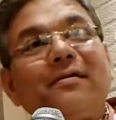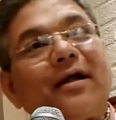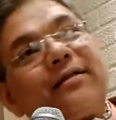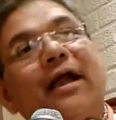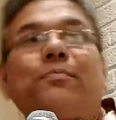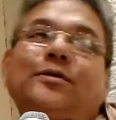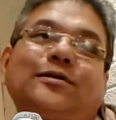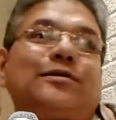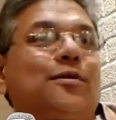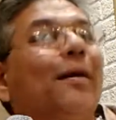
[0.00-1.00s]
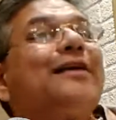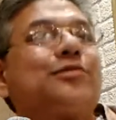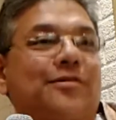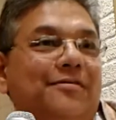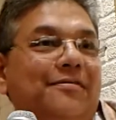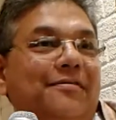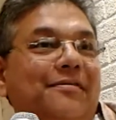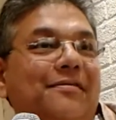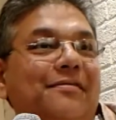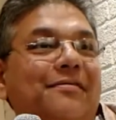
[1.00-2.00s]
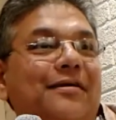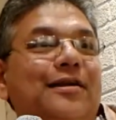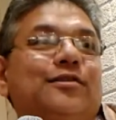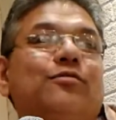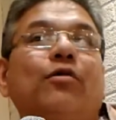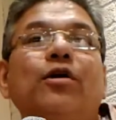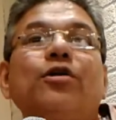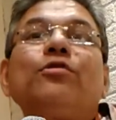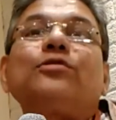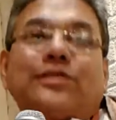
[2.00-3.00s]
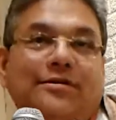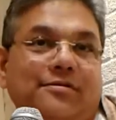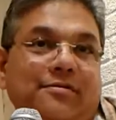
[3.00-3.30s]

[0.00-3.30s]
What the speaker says: And that person is a miser. He doesn't want to use it.